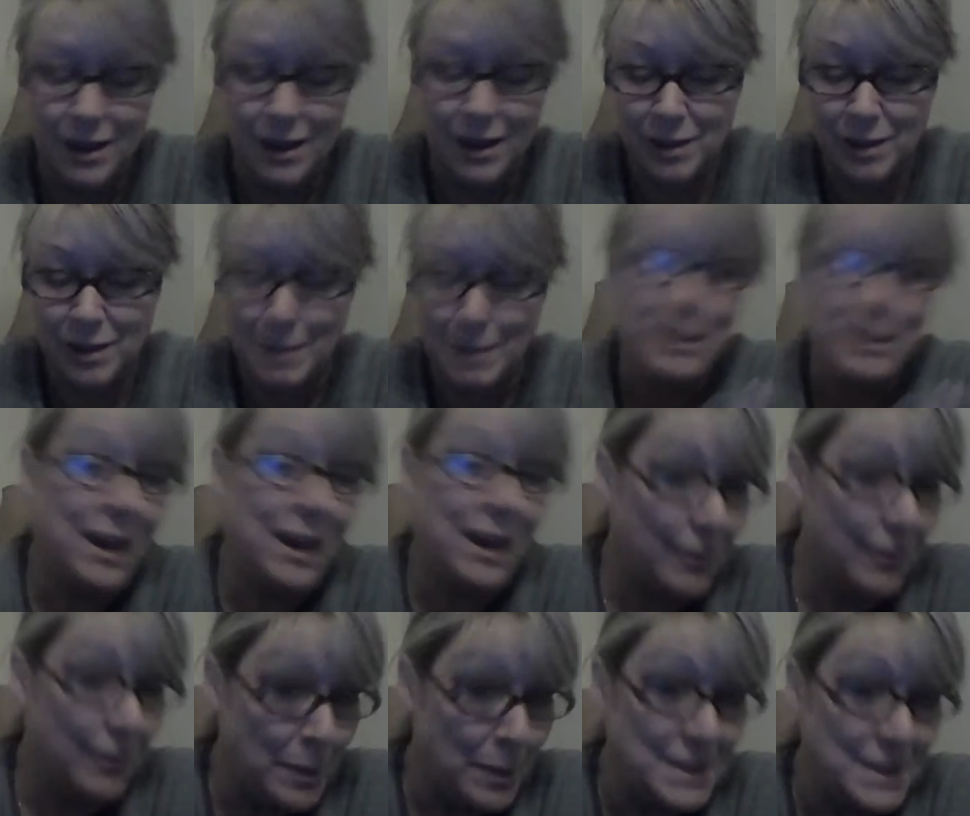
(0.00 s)
You might be kind
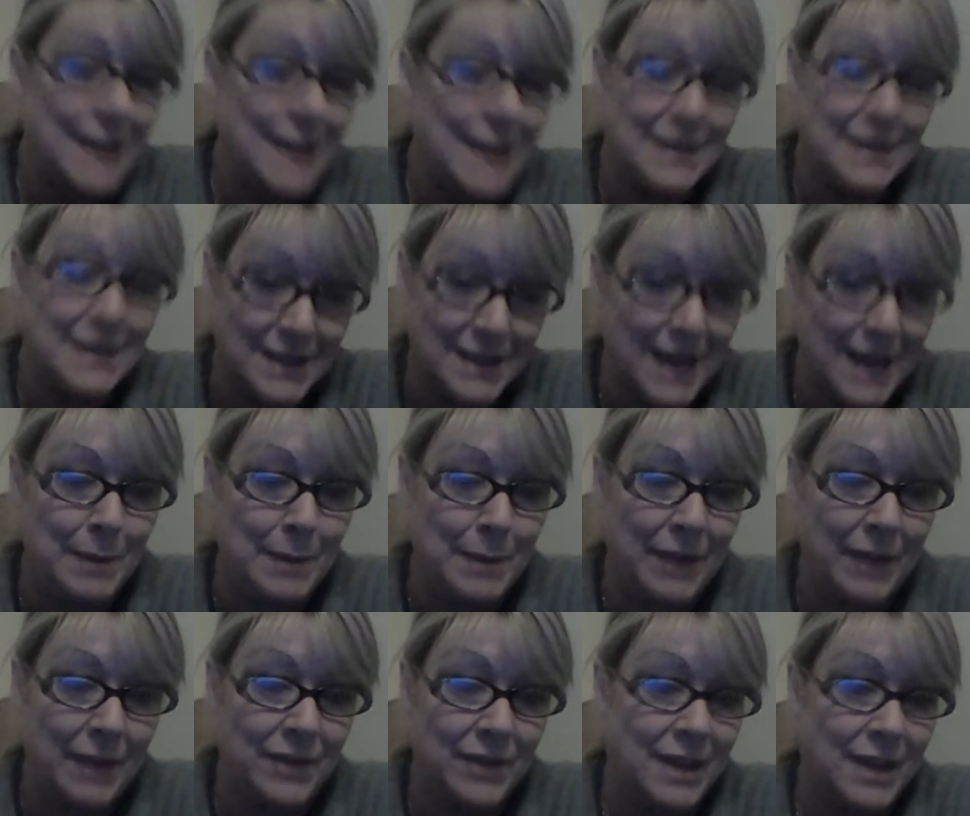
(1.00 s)
of upset and sad
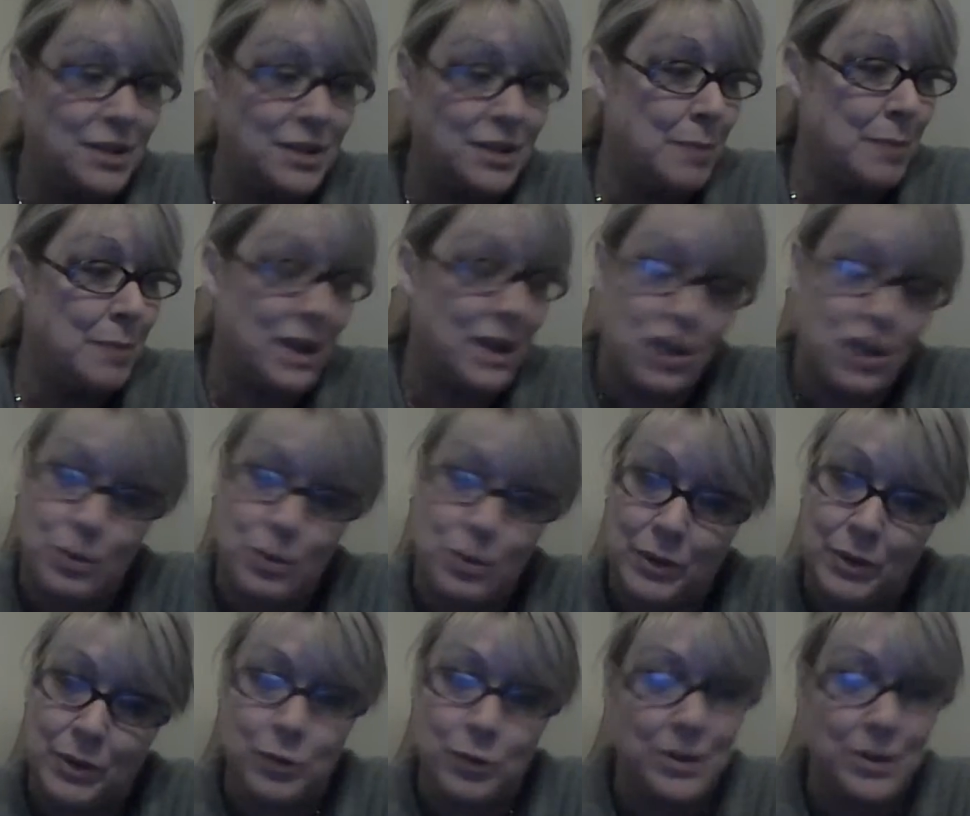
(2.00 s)
about things. You might have just
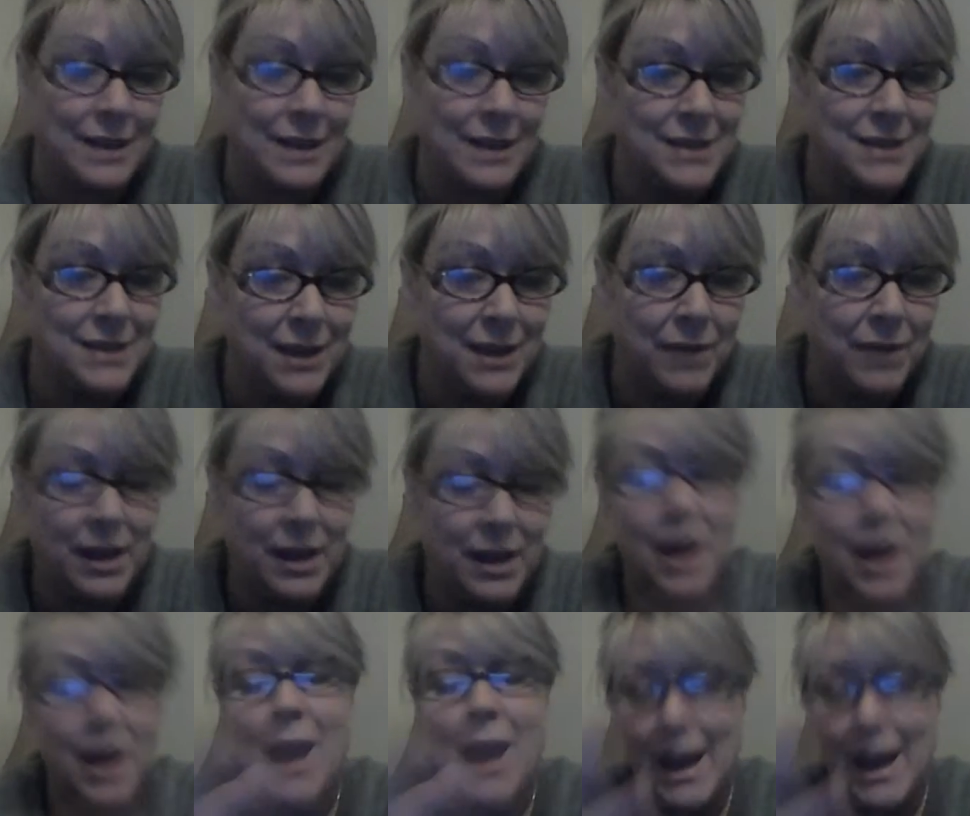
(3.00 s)
went through Thanksgiving,
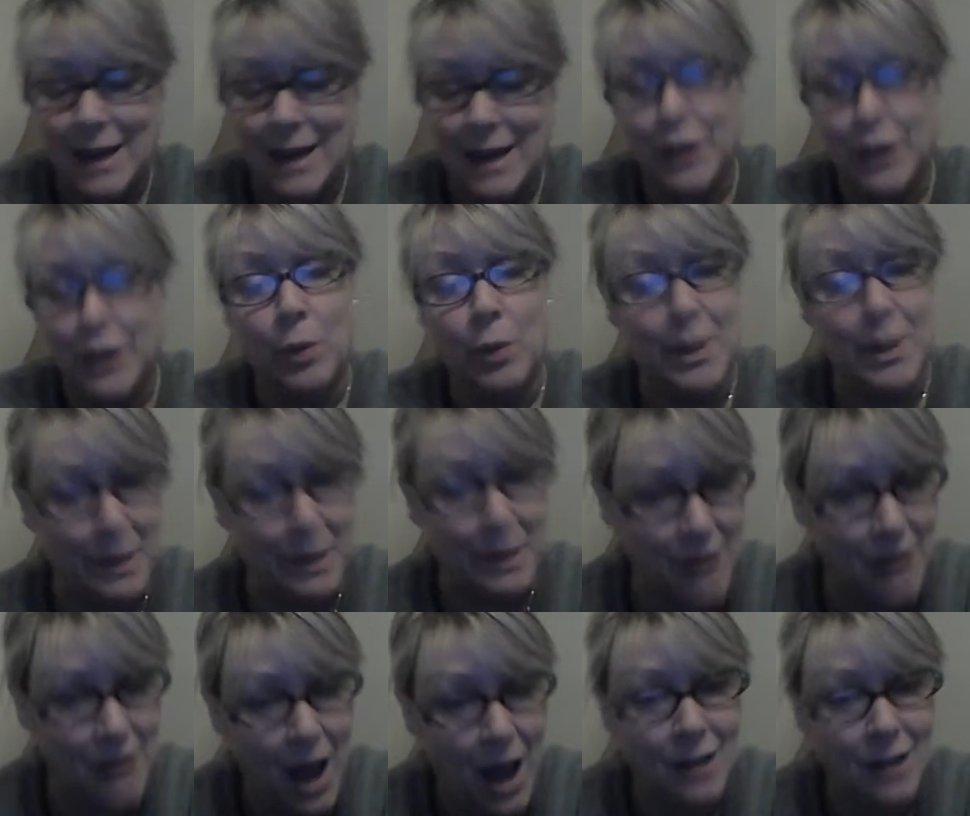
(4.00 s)
and now you're worried about the
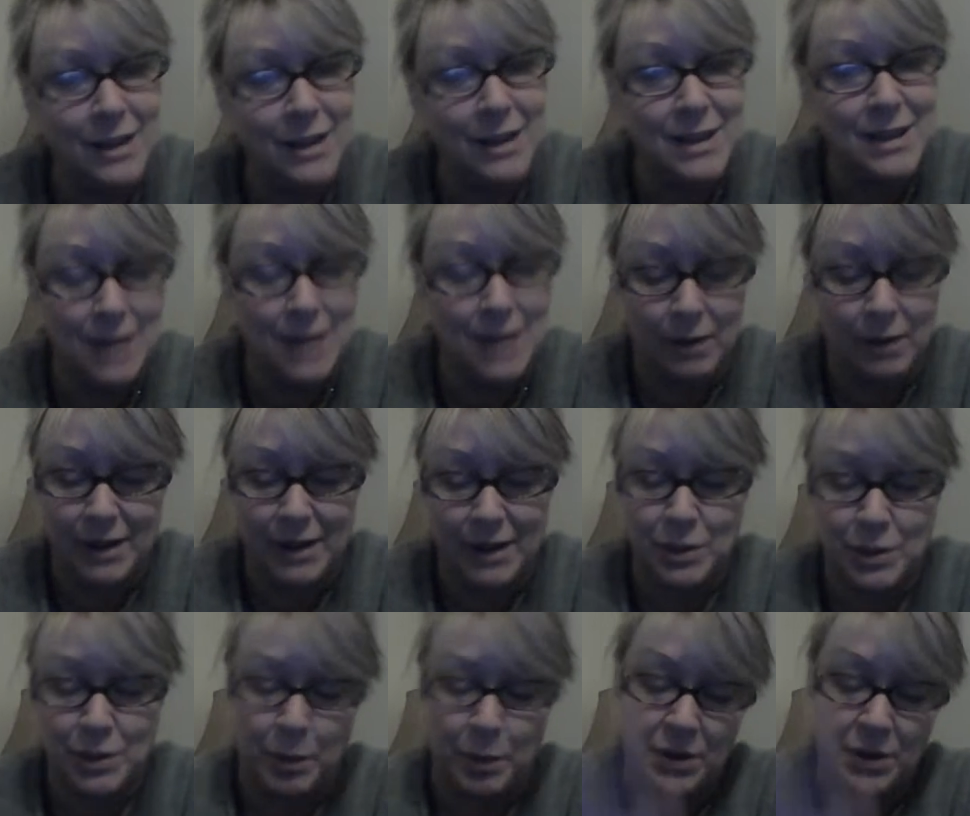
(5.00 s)
holidays, not around
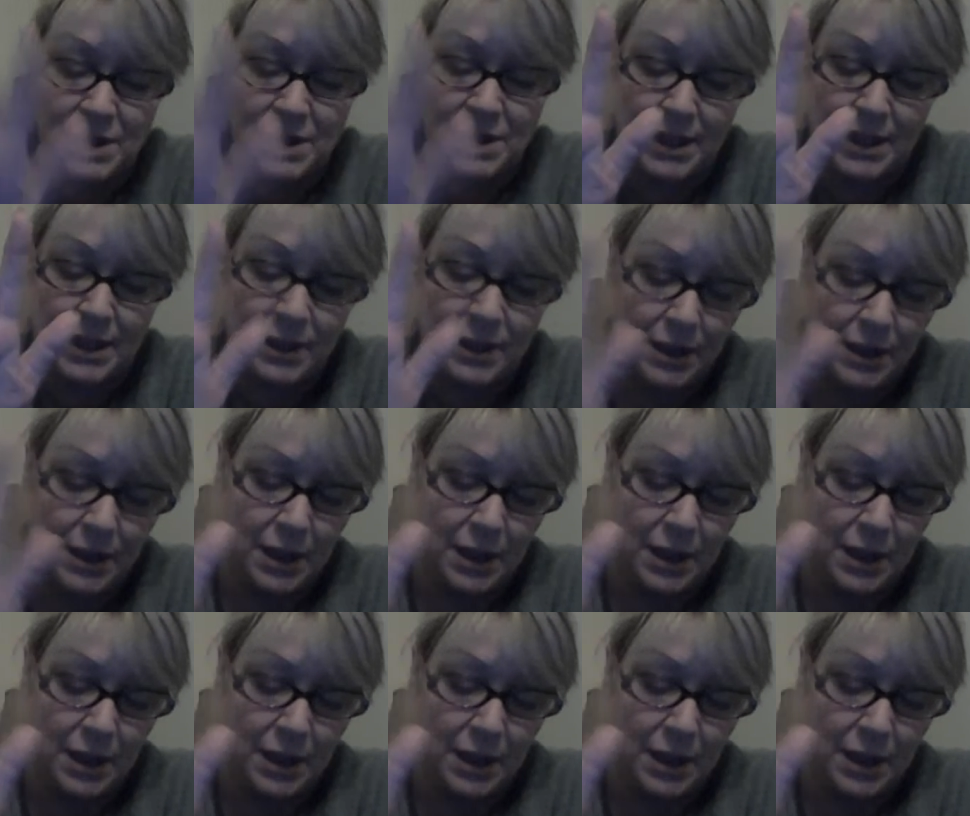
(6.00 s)
this person.